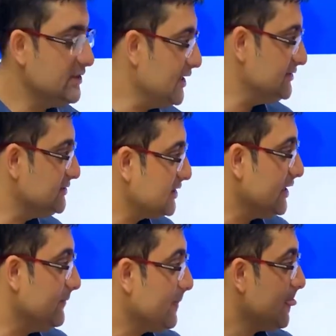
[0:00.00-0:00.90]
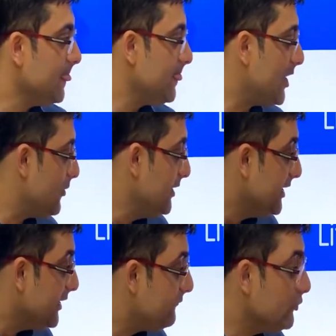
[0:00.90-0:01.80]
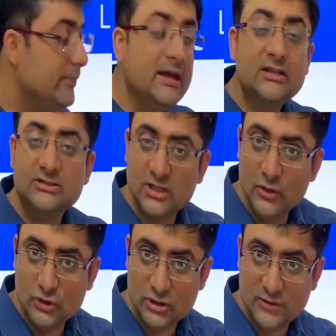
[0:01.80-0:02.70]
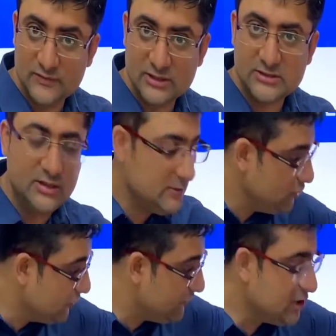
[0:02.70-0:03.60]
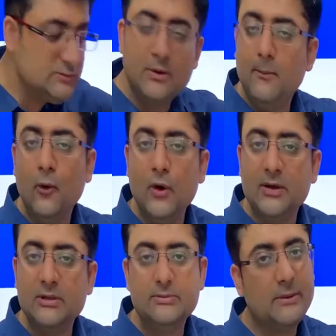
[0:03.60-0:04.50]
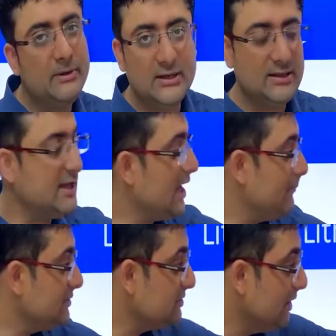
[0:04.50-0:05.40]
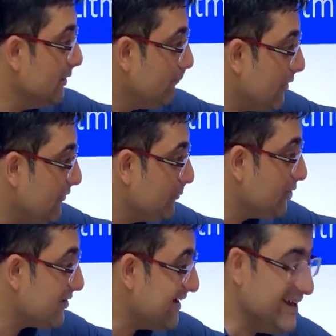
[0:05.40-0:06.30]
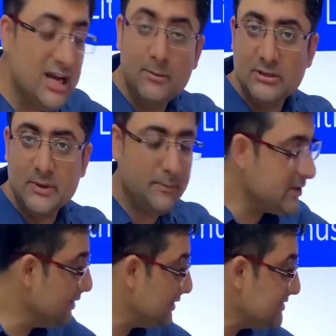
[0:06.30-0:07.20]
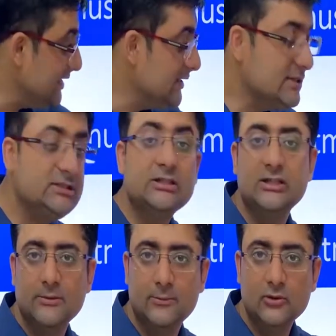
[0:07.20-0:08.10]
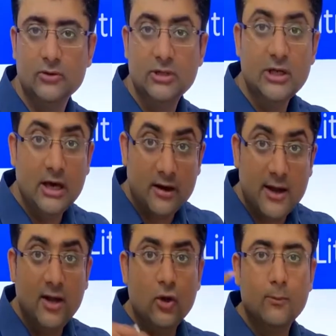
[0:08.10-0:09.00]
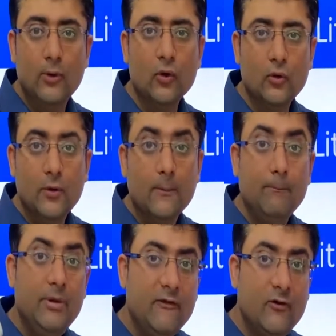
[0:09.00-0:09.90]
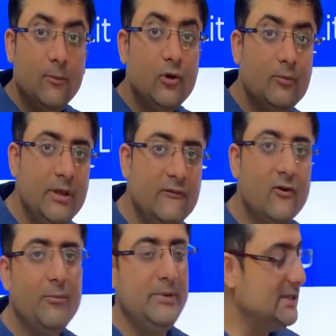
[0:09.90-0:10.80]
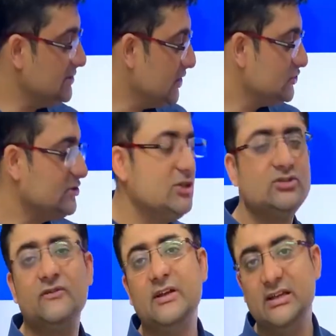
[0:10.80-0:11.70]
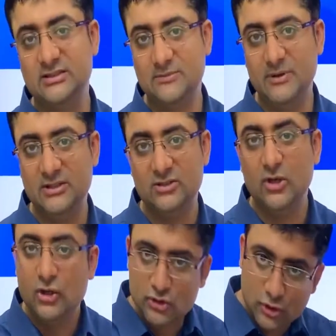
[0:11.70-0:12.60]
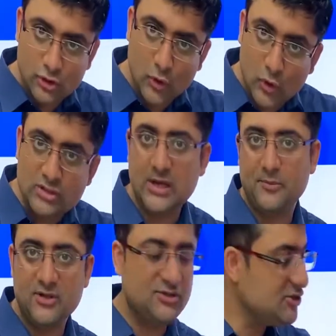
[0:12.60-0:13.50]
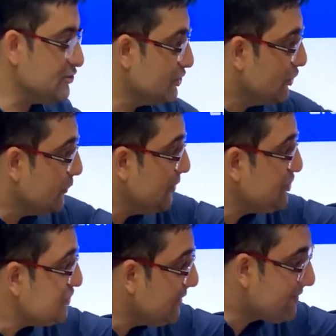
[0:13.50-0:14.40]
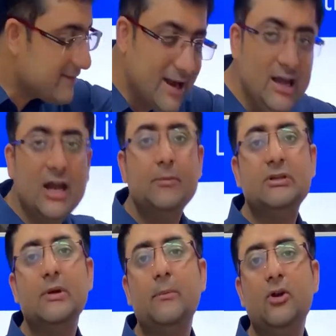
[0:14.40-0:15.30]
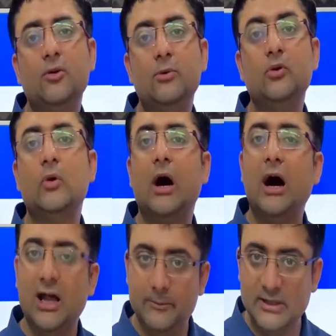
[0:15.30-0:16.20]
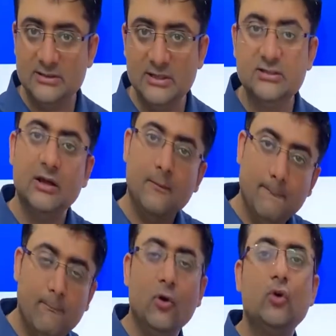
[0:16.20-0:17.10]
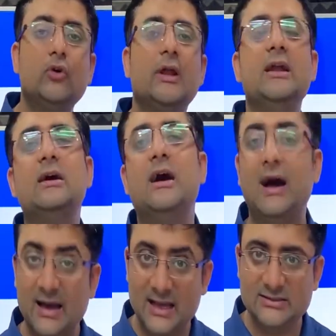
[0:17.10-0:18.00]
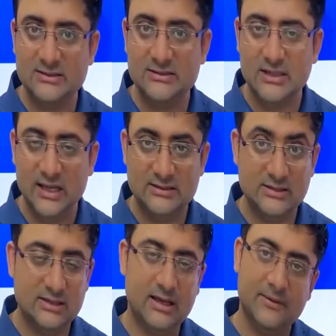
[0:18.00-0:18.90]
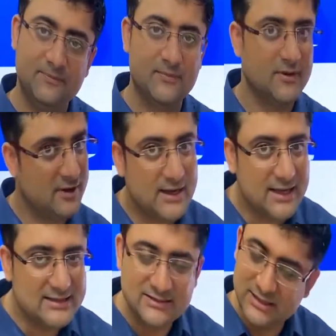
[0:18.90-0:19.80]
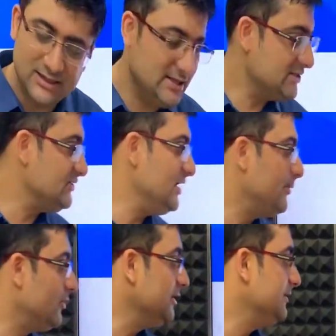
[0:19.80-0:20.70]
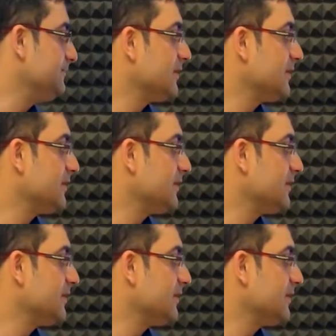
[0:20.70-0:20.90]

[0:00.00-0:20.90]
Is this clear? Now, if you make a solution of this, you first put blue litmus paper, nothing happens. But if you put red litmus paper in it, see it is turning blue. Red to blue, B for blue, B for base. So this over here is a base. So those substances which turn red litmus paper to blue are bases, blue to red are acids. Is this clear? Right guys? Let's read about it.